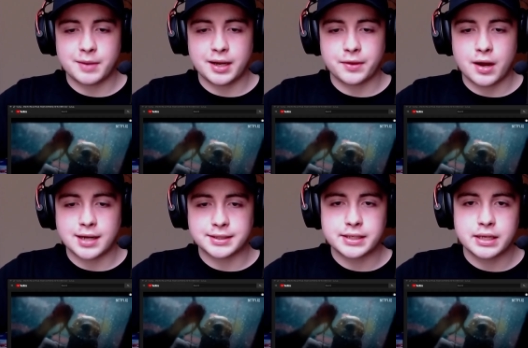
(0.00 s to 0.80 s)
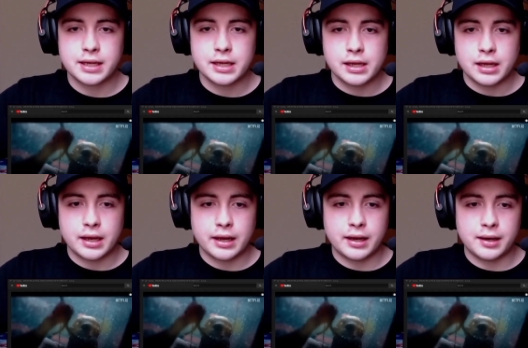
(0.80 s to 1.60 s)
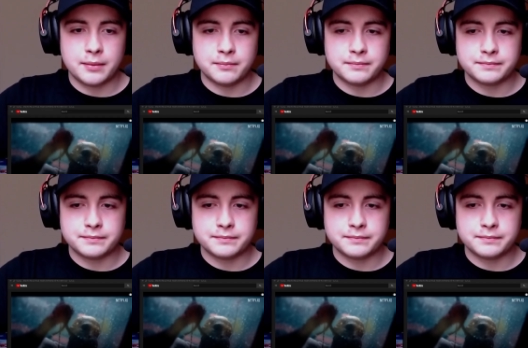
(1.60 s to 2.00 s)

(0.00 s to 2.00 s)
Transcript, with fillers: my thoughts. Um